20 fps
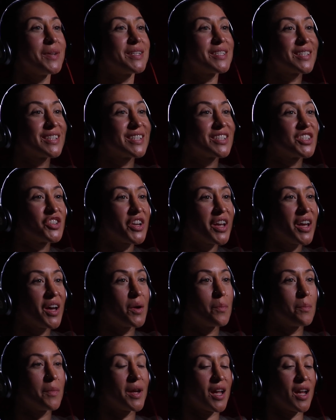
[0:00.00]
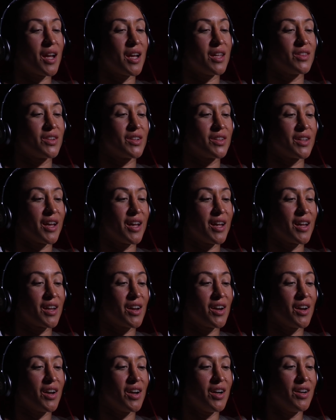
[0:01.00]
into this gym and they're
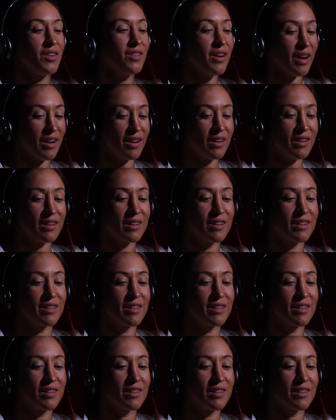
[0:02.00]
like, "All right."